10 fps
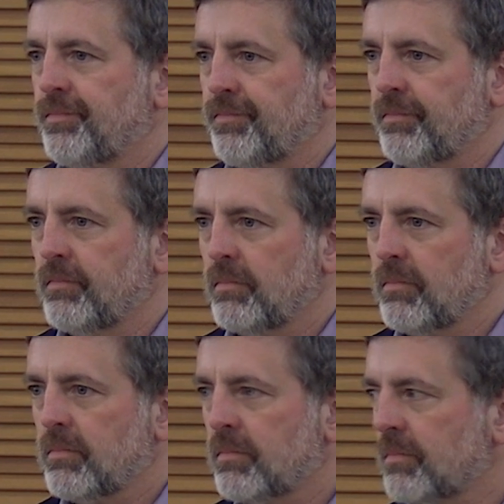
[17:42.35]

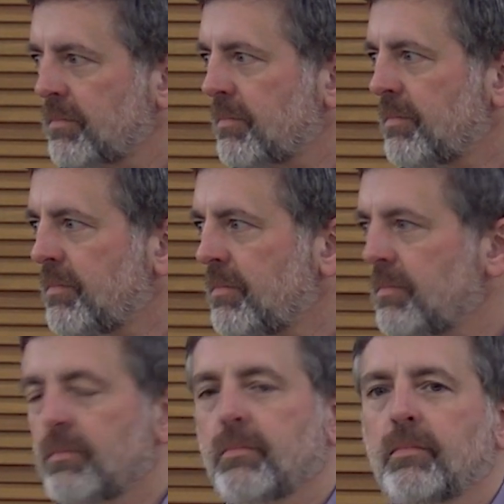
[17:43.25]

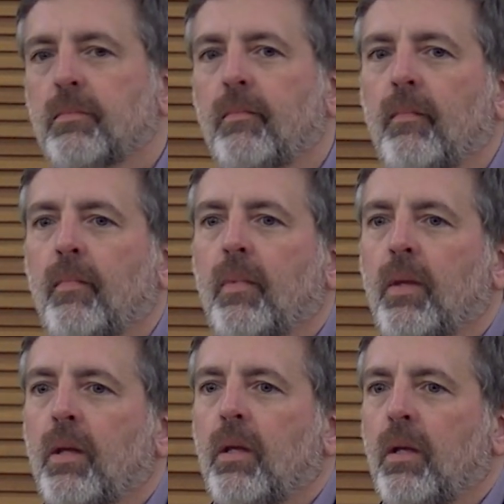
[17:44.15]
Nobody speaks.